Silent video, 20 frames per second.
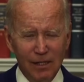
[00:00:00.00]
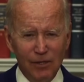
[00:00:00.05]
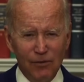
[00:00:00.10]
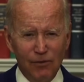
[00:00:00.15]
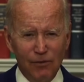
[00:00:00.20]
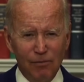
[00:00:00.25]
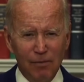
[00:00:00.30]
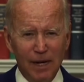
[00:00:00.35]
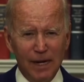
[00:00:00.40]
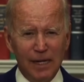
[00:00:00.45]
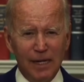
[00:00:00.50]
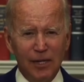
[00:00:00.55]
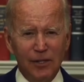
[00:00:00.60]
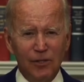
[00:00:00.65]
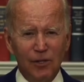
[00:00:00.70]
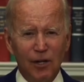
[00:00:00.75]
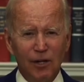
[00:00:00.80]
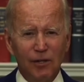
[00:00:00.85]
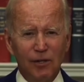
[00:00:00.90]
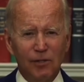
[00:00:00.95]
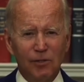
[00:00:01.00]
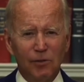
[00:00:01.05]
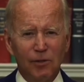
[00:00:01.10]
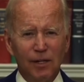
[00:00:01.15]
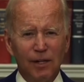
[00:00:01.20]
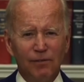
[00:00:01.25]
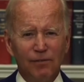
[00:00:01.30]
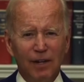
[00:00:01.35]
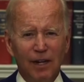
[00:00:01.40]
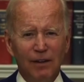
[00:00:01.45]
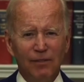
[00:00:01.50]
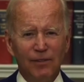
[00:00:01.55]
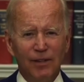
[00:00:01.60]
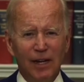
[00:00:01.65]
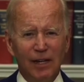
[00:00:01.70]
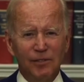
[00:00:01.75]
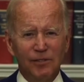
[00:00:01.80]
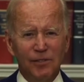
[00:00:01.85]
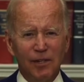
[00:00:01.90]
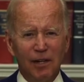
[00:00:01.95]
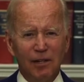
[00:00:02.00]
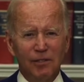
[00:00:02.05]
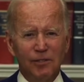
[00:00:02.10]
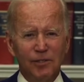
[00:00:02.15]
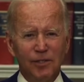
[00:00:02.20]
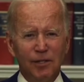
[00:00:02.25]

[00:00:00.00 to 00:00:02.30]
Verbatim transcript: If you make under $125,000 a